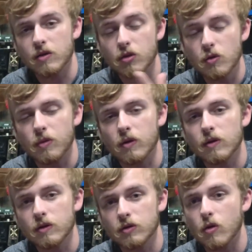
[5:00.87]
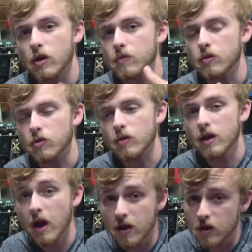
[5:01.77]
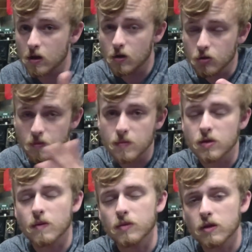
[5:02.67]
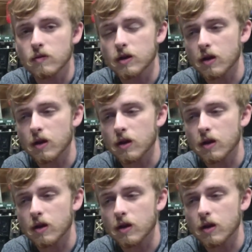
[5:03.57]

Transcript: Super going up to a 2080, that also may be something you want to